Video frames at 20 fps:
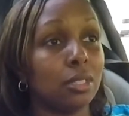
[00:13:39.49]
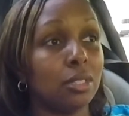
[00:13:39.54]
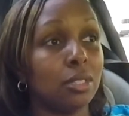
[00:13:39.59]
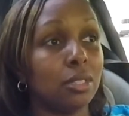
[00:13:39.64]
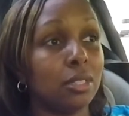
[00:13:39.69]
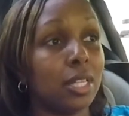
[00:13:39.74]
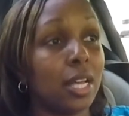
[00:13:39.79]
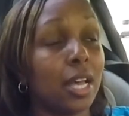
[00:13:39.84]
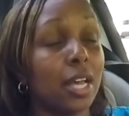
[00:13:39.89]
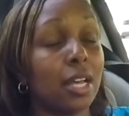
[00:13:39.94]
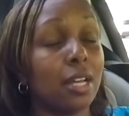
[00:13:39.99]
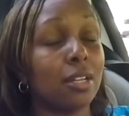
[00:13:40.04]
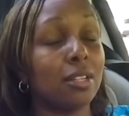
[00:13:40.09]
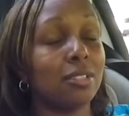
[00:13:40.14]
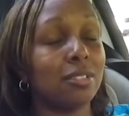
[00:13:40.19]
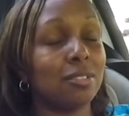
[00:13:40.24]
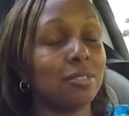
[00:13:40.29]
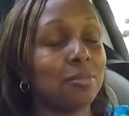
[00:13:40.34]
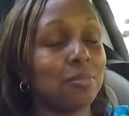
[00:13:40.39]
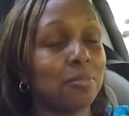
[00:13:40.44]
that
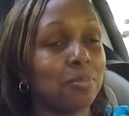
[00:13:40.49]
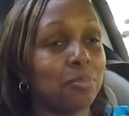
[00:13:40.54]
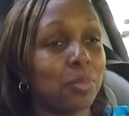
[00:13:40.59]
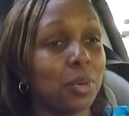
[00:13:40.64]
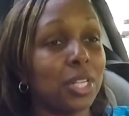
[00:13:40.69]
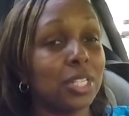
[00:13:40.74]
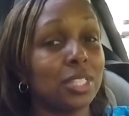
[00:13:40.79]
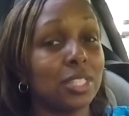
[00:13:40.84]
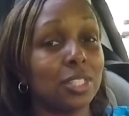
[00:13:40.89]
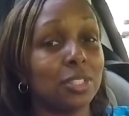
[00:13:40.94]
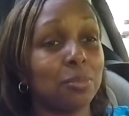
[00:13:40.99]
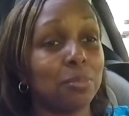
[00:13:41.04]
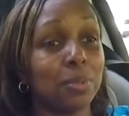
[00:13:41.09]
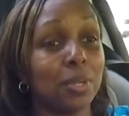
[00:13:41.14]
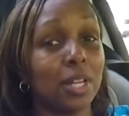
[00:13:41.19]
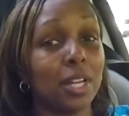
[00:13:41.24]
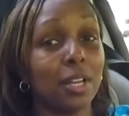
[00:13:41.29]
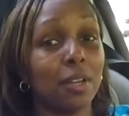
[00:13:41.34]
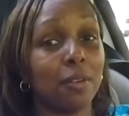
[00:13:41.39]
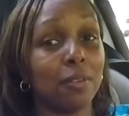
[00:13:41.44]
brings into
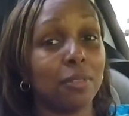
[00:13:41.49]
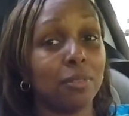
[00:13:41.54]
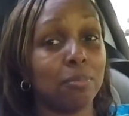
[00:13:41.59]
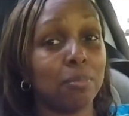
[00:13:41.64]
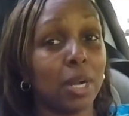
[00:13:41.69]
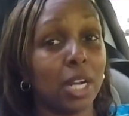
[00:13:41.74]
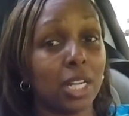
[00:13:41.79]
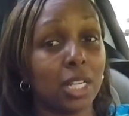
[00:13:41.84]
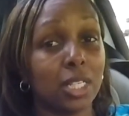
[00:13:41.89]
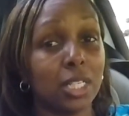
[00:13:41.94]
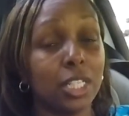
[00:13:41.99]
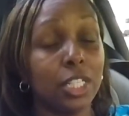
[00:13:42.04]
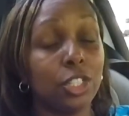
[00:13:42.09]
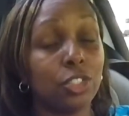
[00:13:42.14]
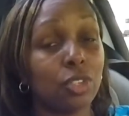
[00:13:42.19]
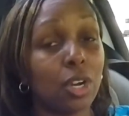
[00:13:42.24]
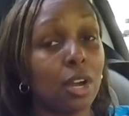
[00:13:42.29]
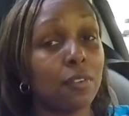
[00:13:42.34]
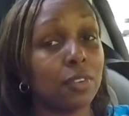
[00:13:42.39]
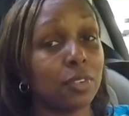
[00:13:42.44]
play my clean
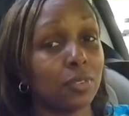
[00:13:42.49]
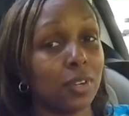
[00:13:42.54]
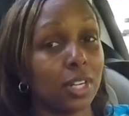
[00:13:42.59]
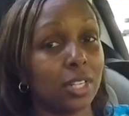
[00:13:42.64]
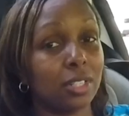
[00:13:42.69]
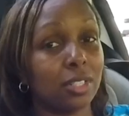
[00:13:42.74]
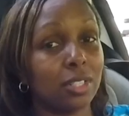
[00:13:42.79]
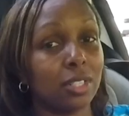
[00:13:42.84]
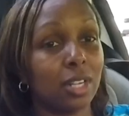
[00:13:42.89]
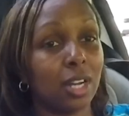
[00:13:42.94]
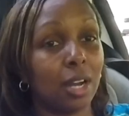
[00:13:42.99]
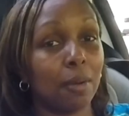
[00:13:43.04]
driving record.